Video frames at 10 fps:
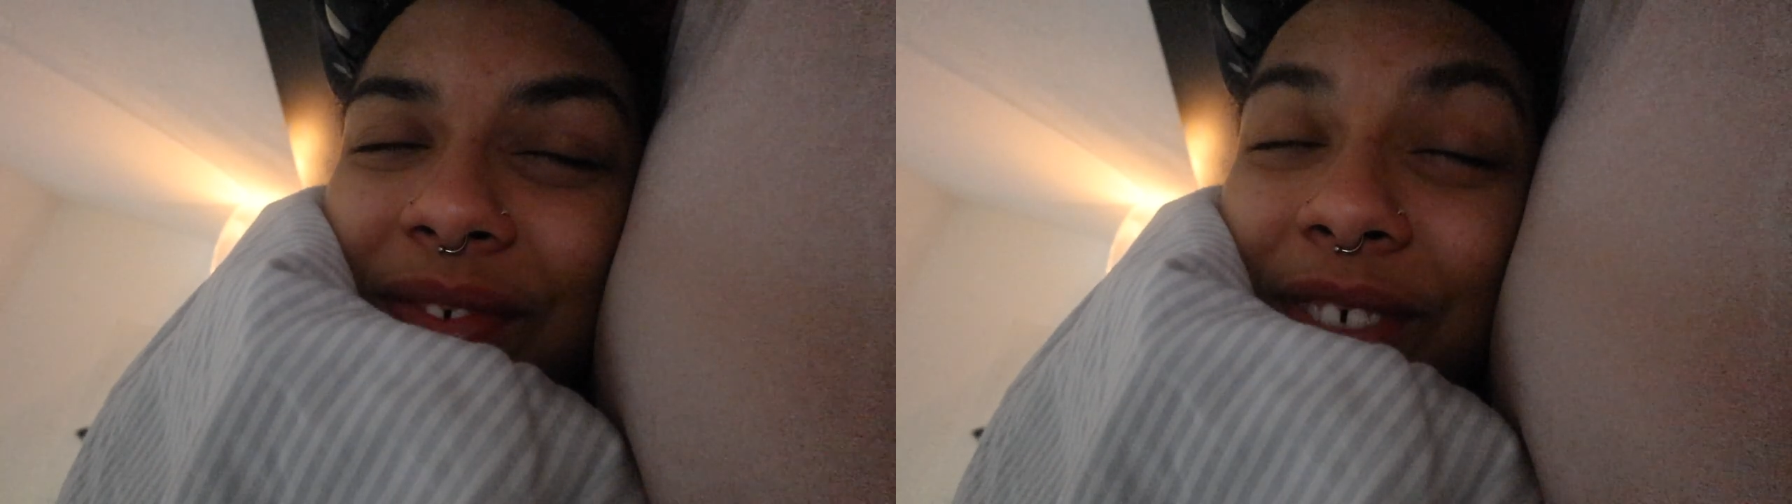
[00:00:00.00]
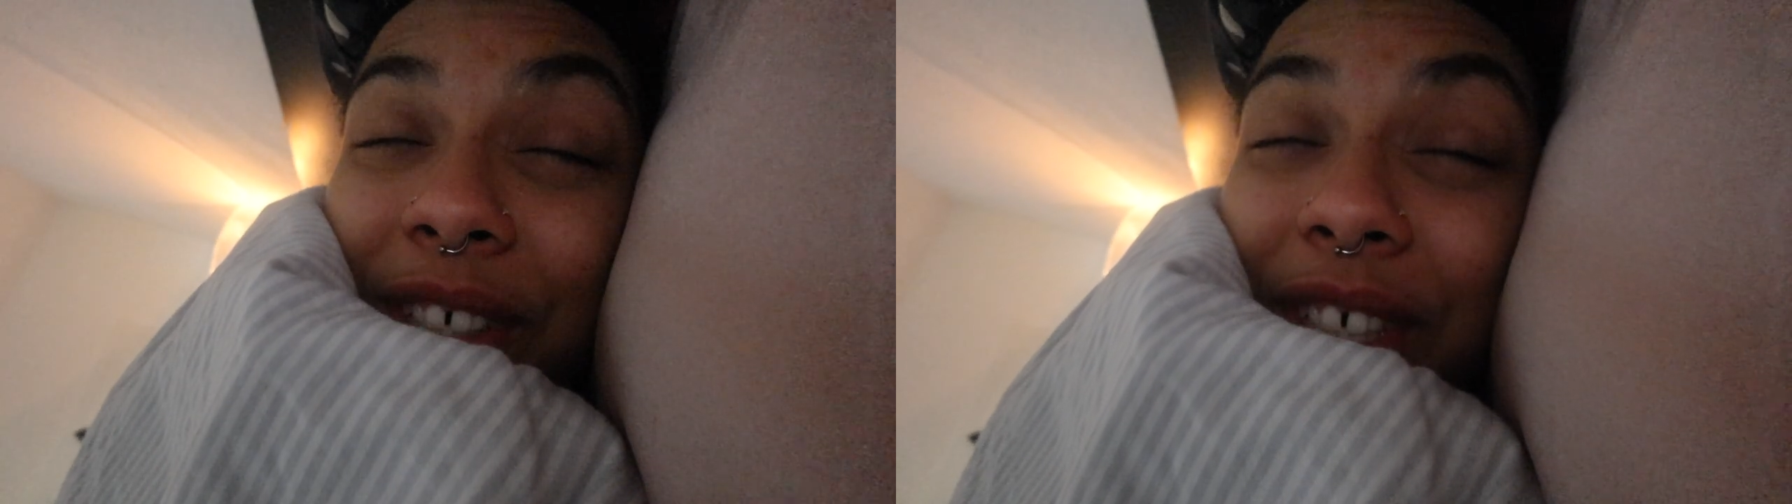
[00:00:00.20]

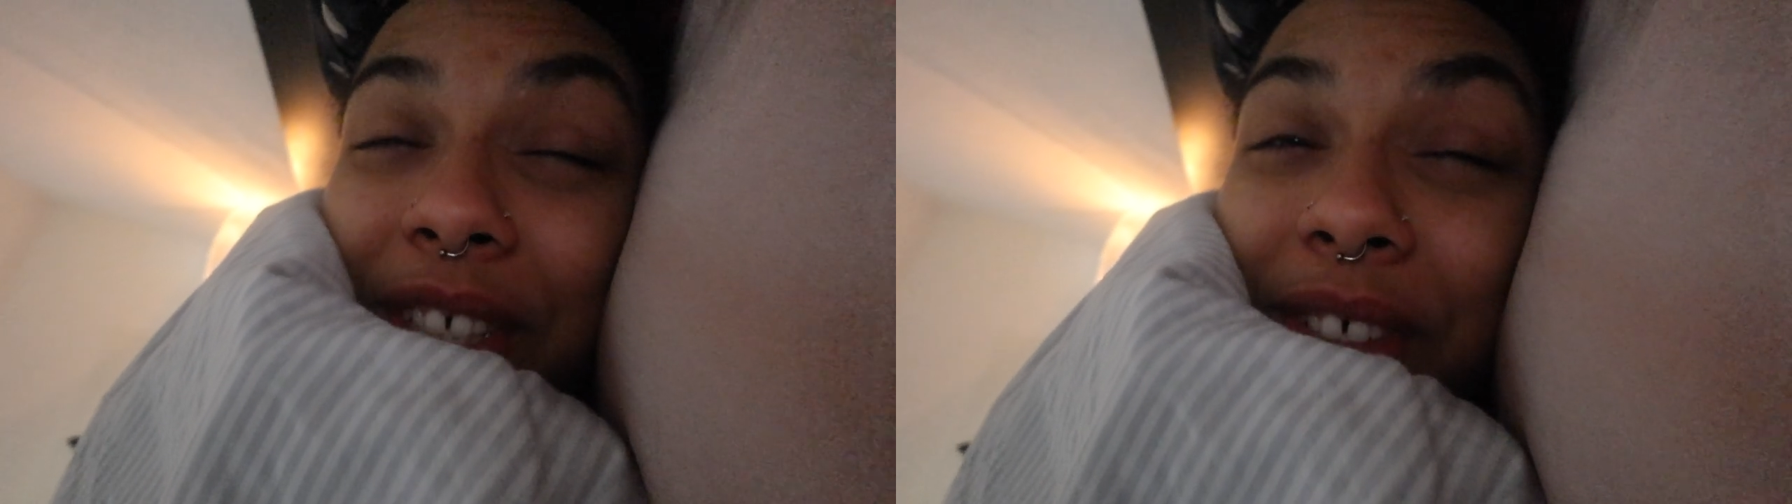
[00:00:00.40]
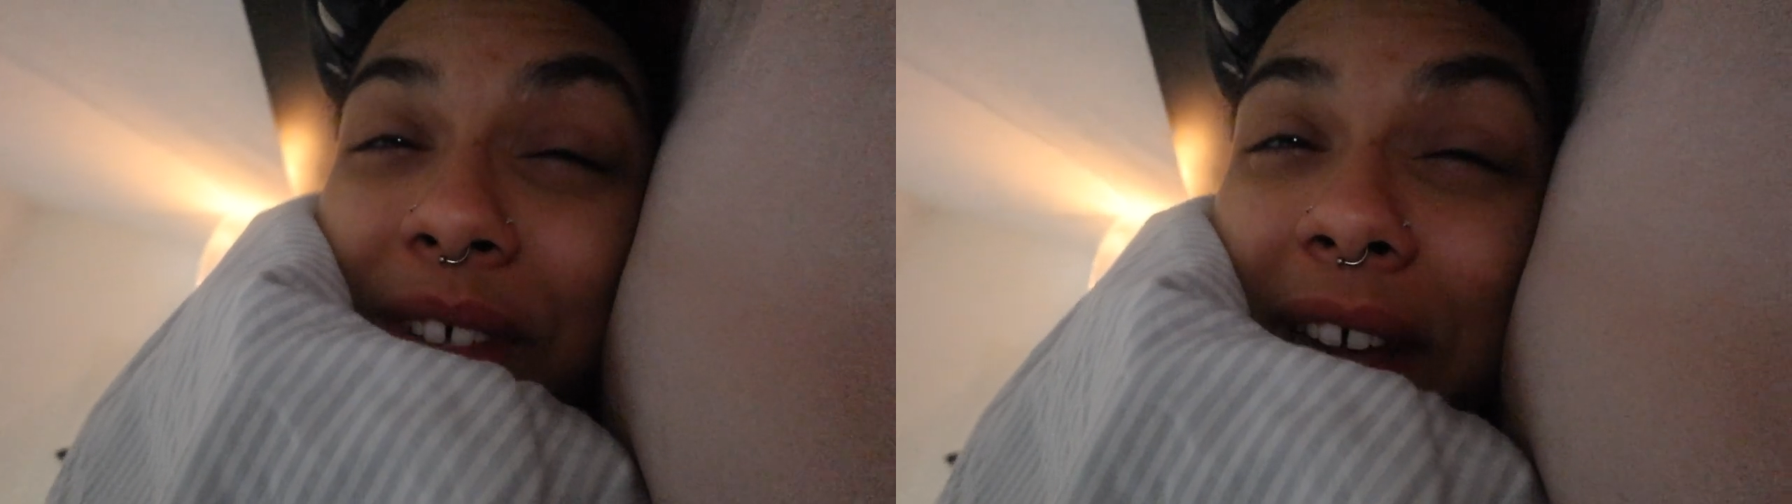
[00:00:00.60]

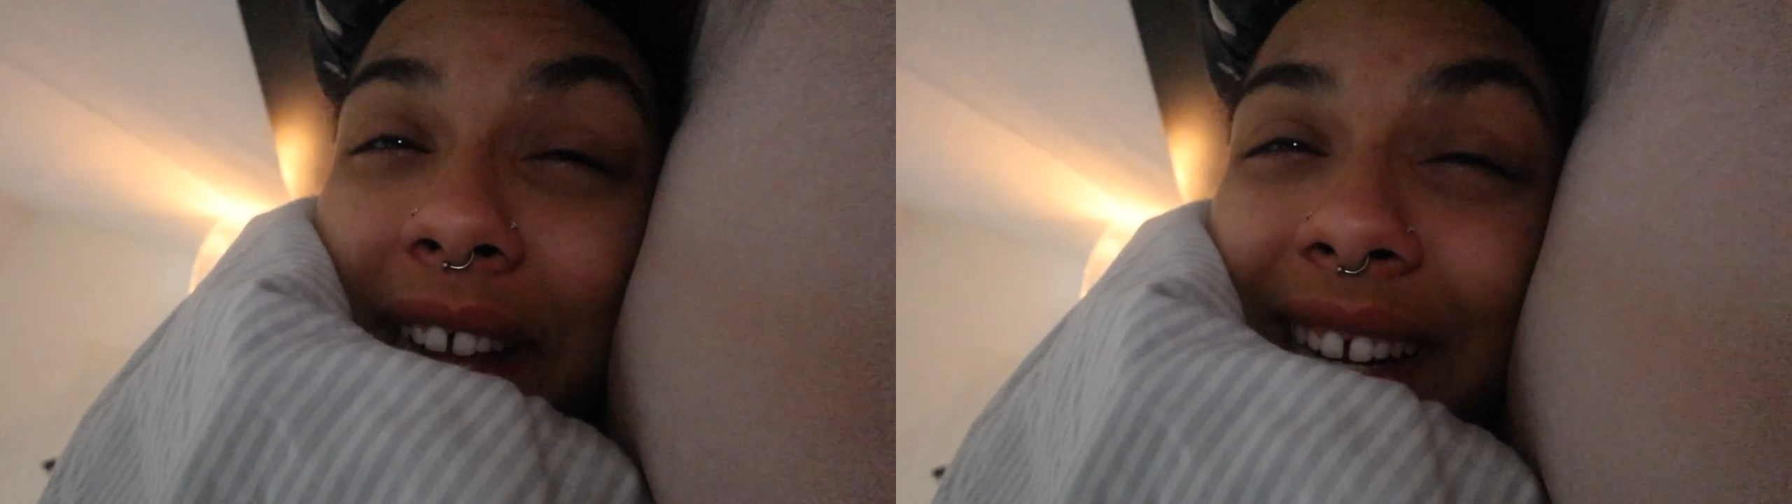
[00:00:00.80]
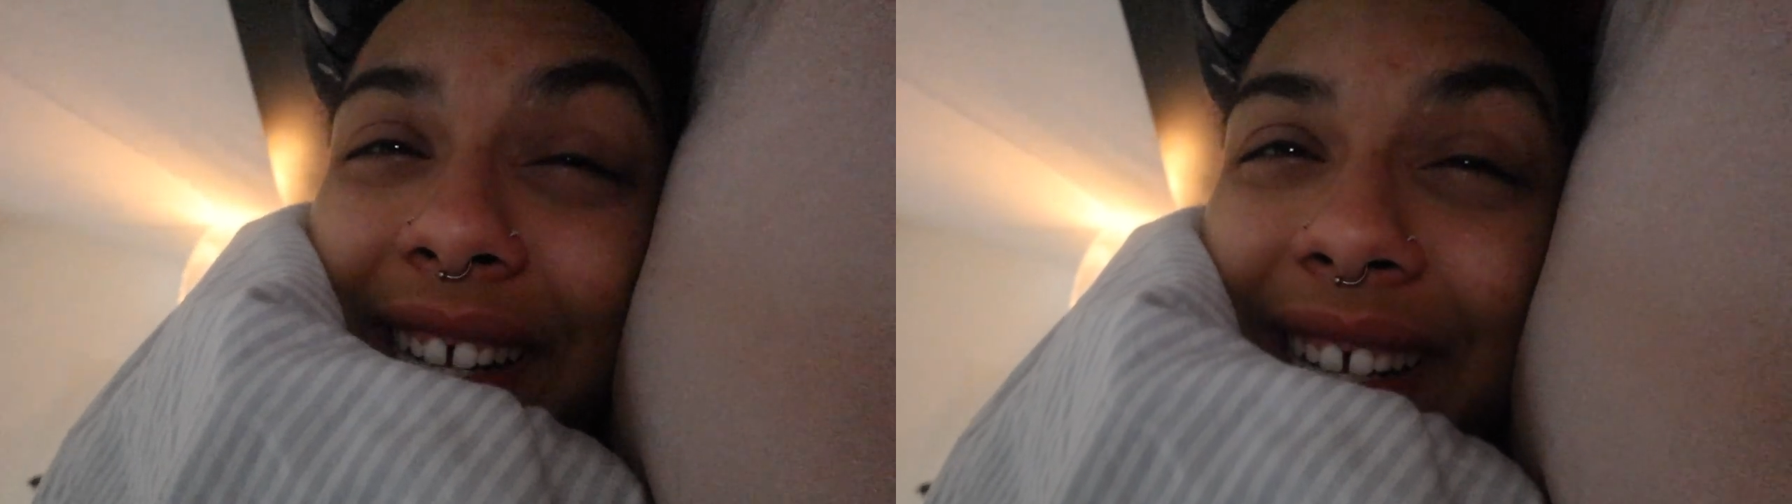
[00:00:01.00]

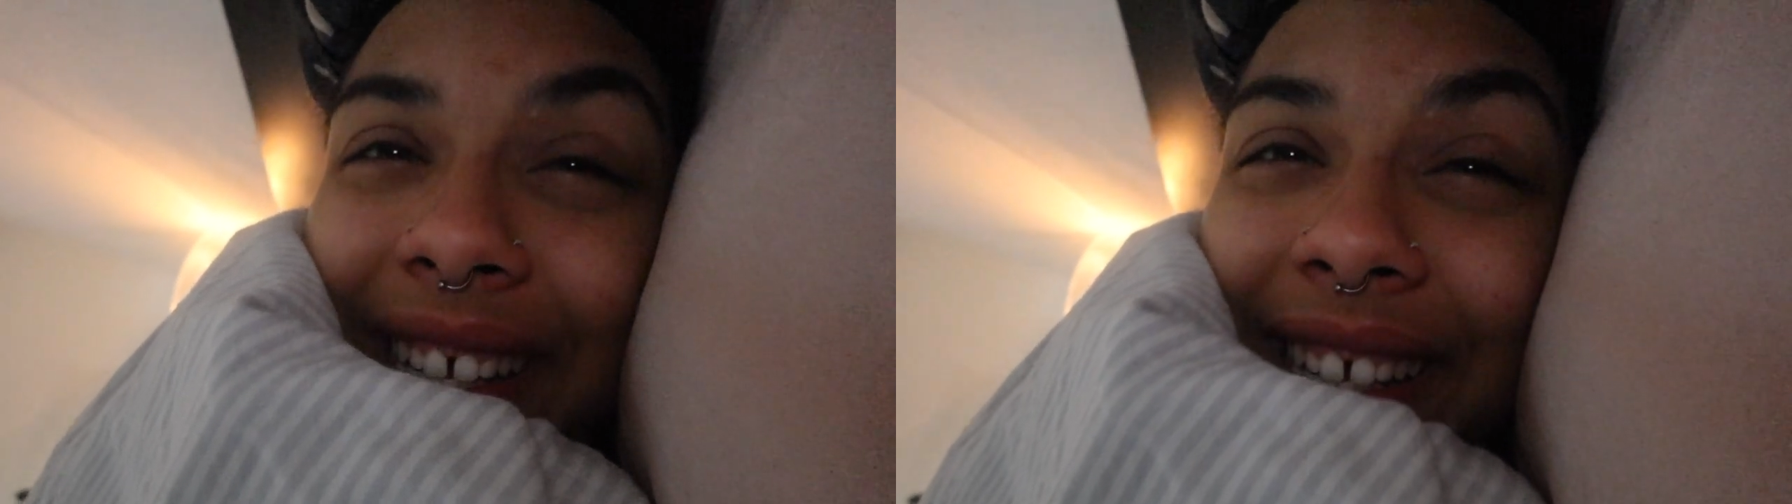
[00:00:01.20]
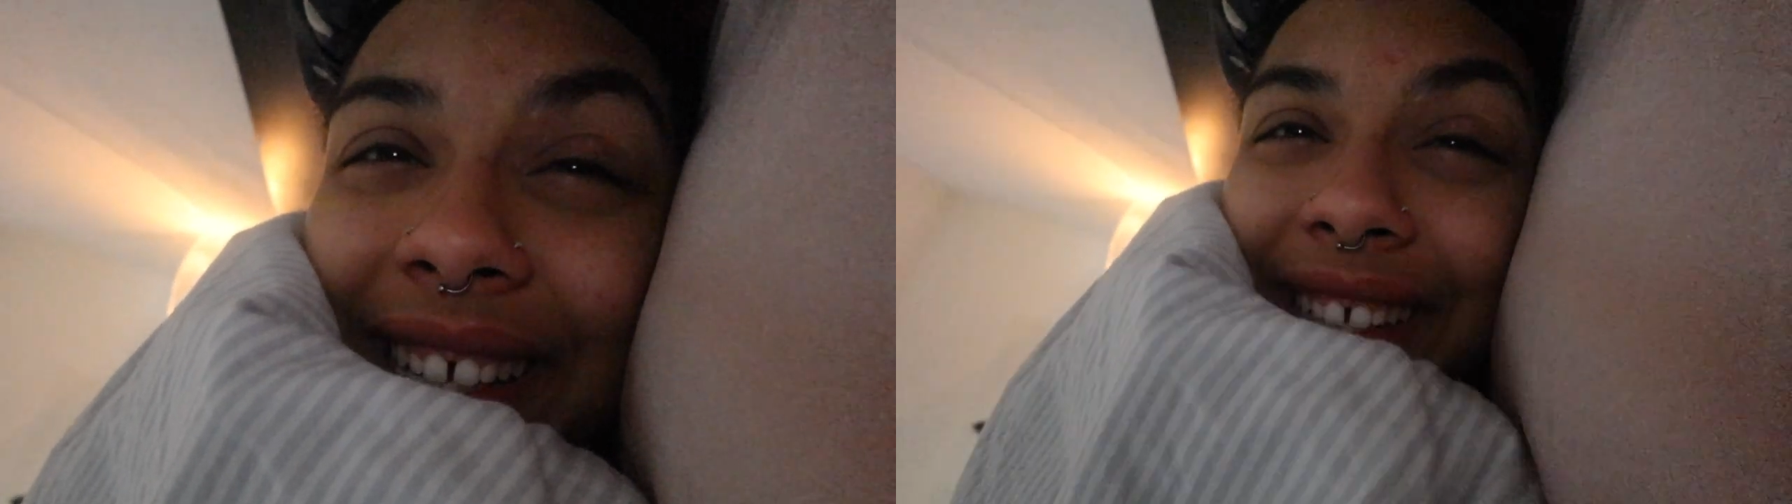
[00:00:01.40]

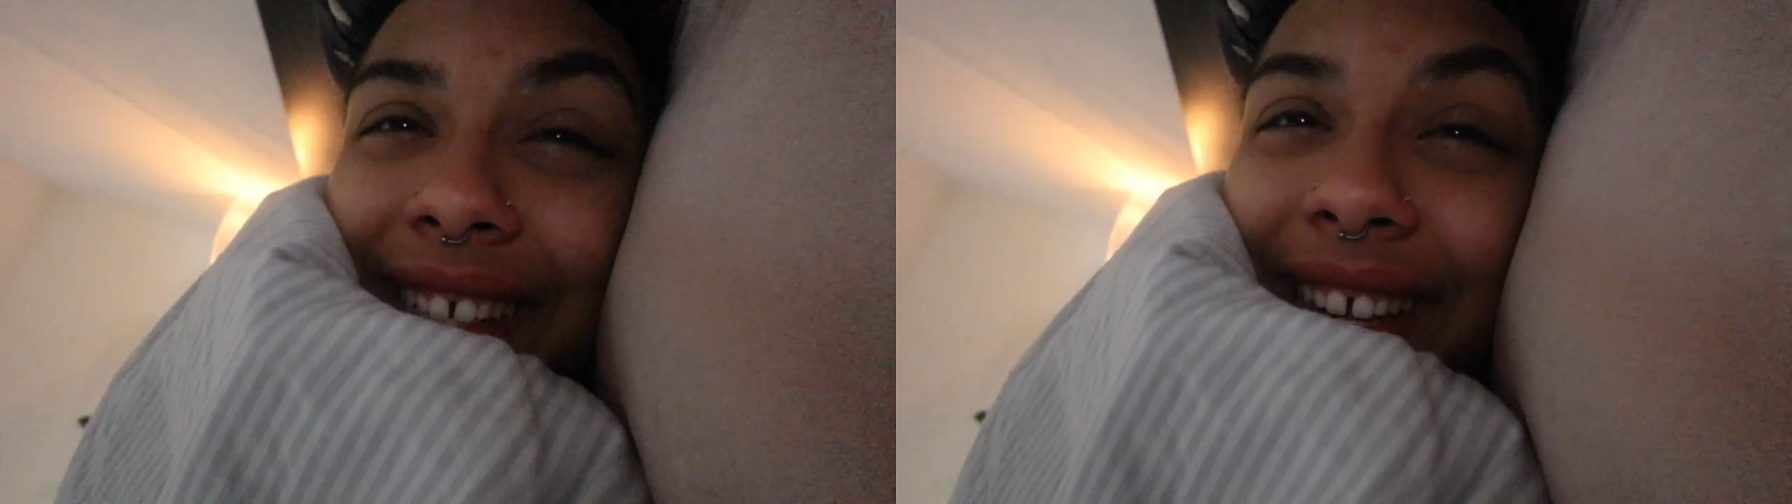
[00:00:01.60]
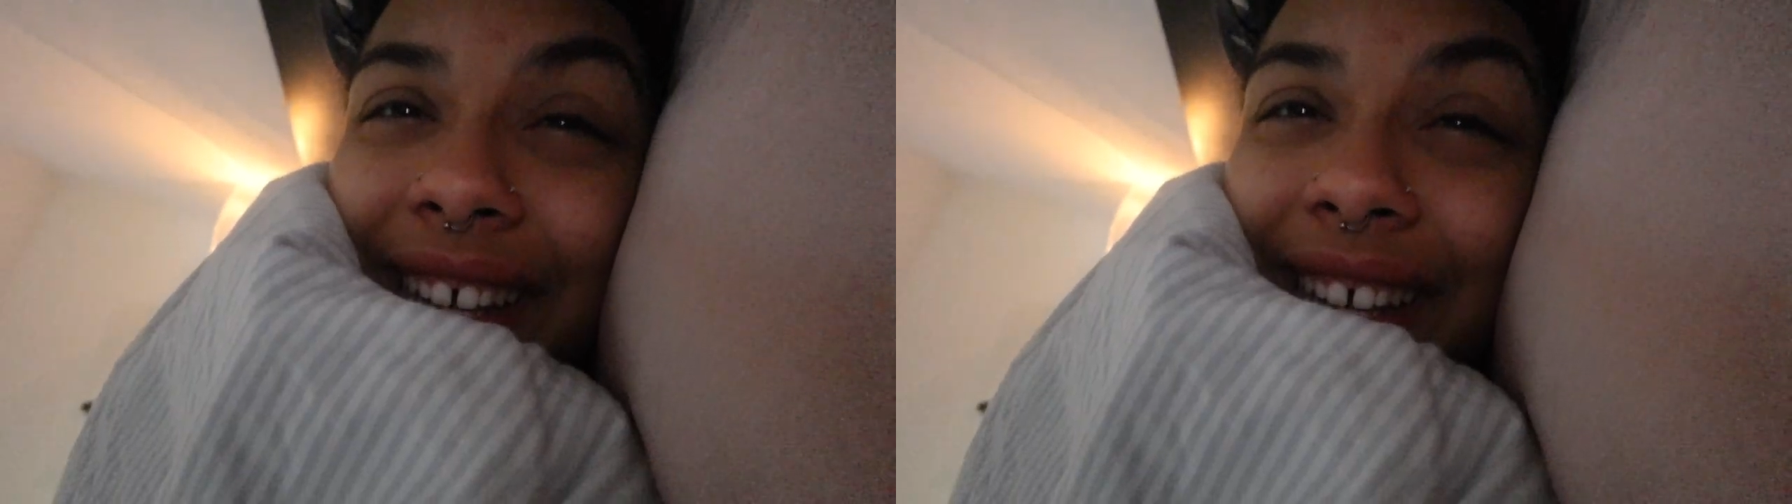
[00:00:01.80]
4:20!